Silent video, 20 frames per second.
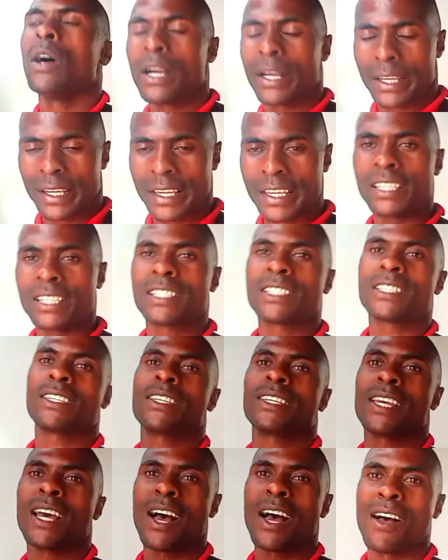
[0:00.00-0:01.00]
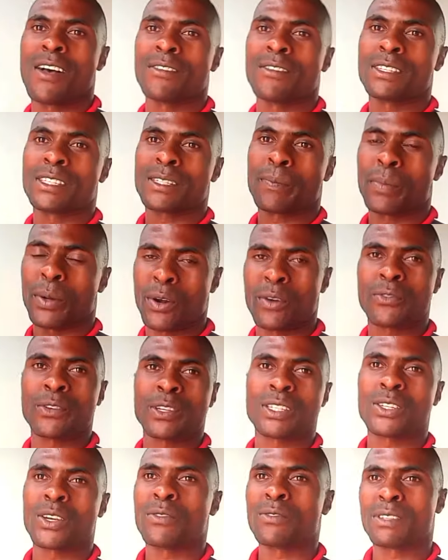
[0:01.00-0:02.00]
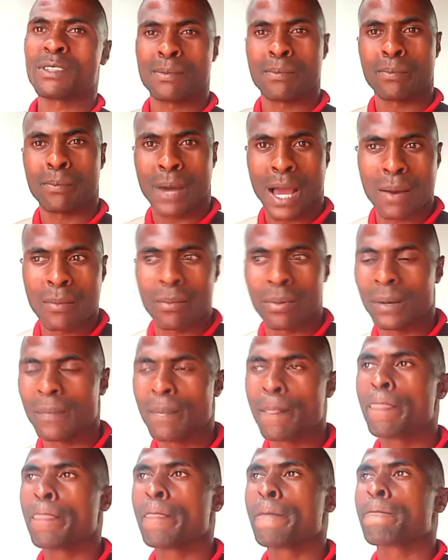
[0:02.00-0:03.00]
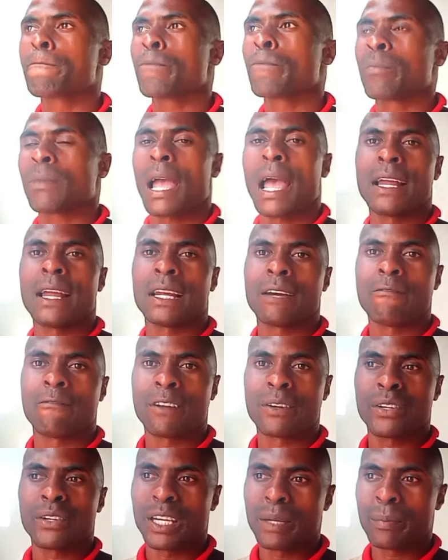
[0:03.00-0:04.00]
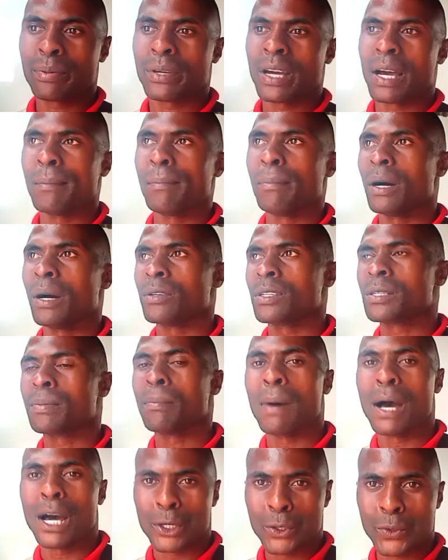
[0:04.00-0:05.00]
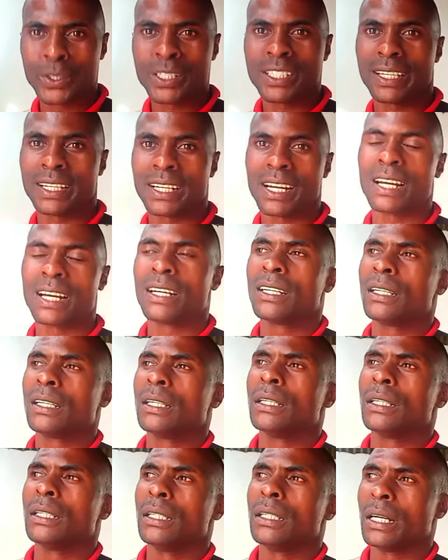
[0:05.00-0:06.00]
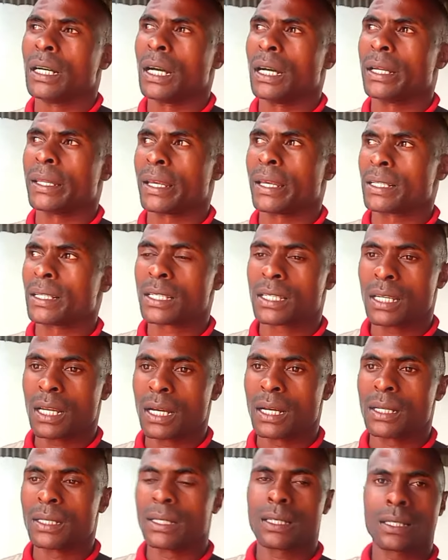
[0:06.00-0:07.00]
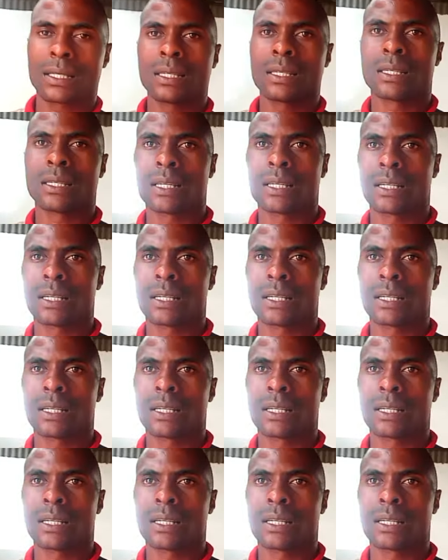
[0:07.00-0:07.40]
East as province of Zimbabwe. And I'm very happy about Marondera, that this is a